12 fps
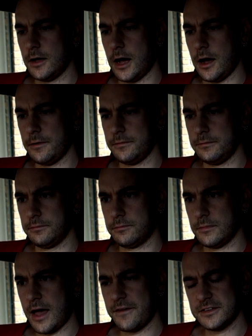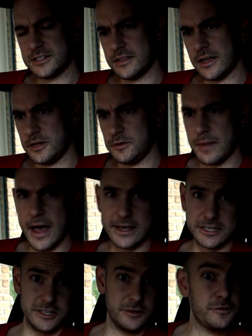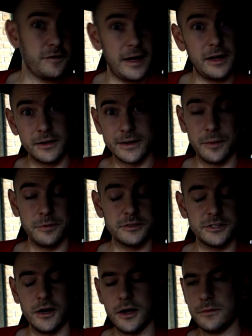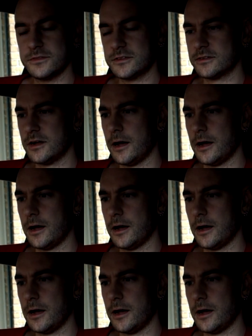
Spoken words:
Having said that, you may still fail a couple of times.